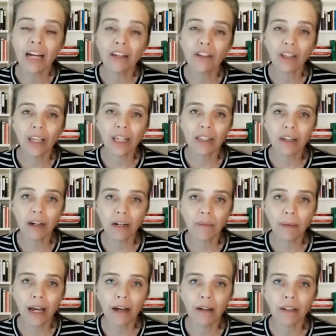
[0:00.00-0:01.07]
So let's talk
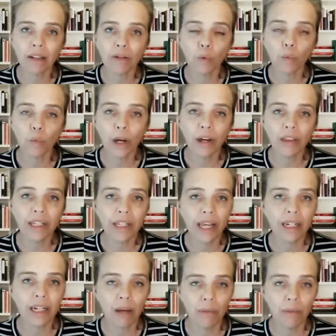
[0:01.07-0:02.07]
about where the date